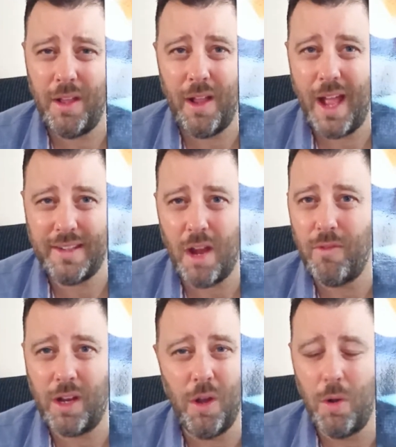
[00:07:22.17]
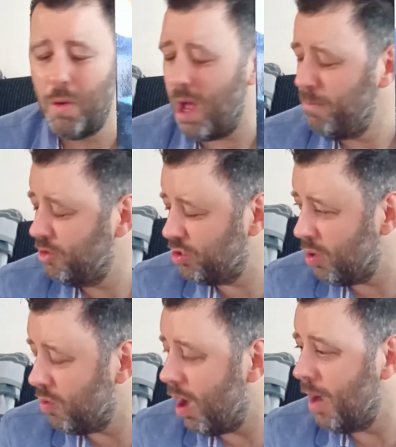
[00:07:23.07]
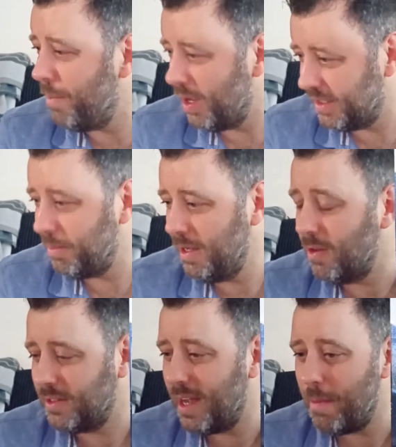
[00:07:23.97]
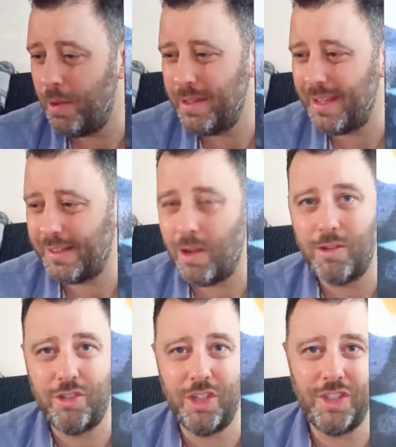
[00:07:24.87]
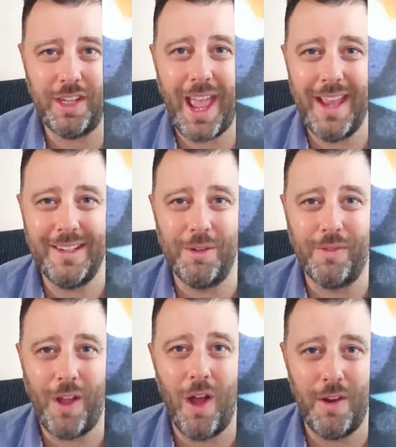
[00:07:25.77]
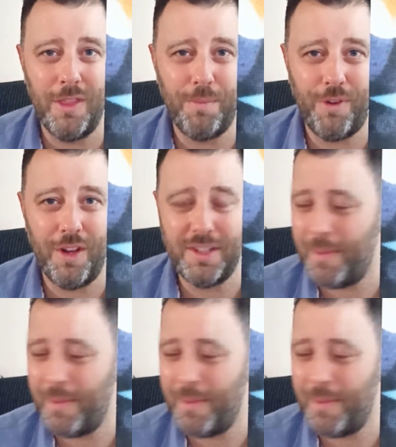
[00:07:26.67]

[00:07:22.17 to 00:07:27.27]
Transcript: As I recall, I'm sure I possibly looked it up on Discogs just to get a sort of guide on the price,